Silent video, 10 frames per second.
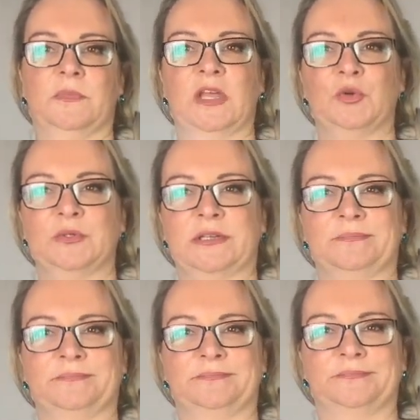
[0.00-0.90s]
and all
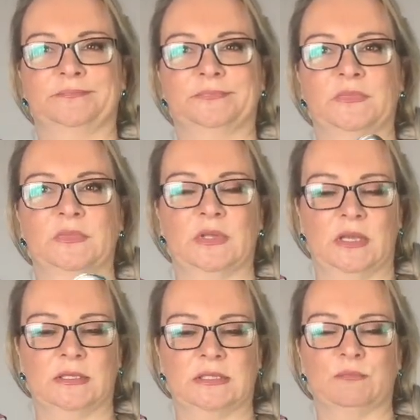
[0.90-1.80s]
done.
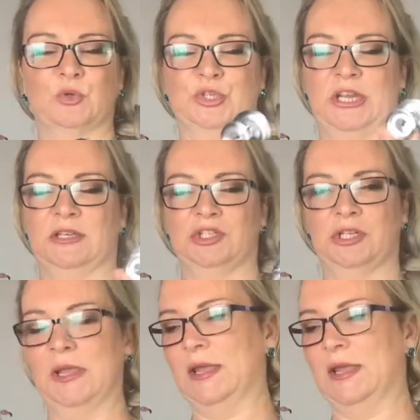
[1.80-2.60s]
Simple change.